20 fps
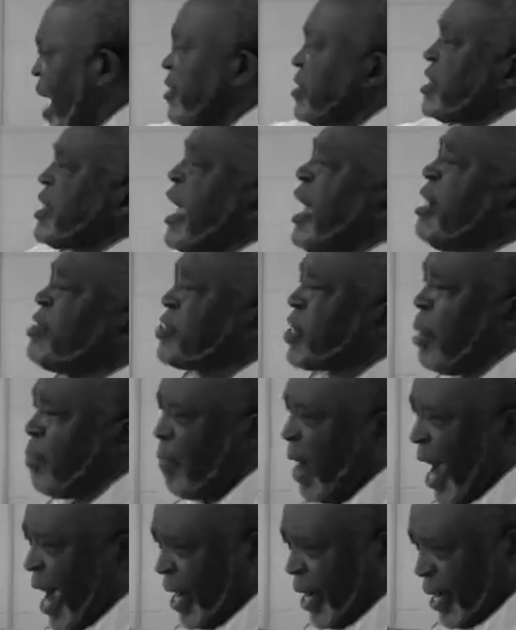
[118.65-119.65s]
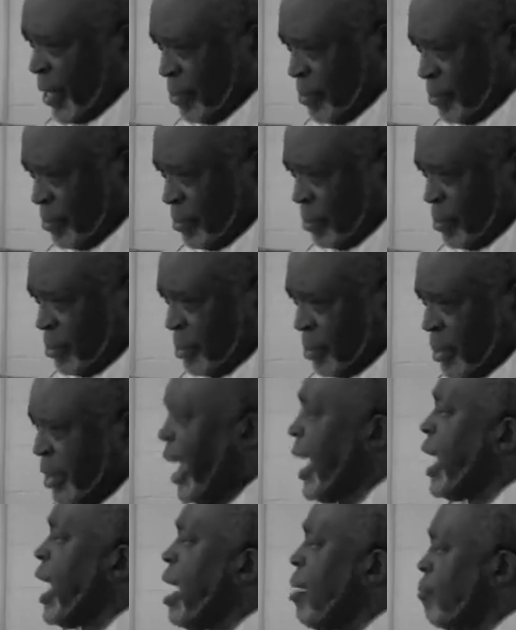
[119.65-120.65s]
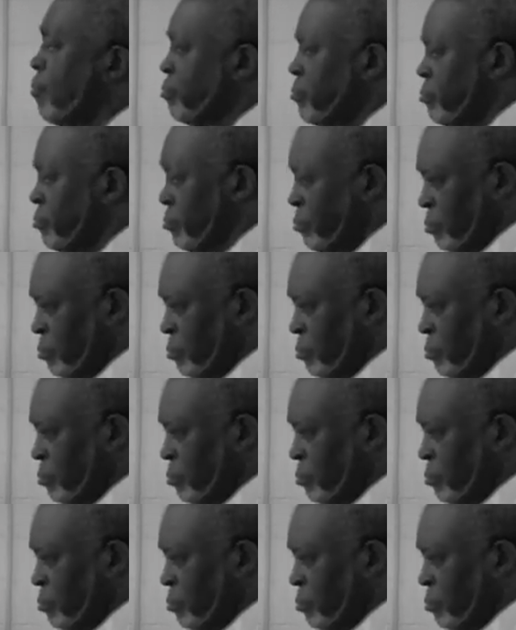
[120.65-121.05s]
out and tell somebody. All right. Tell them.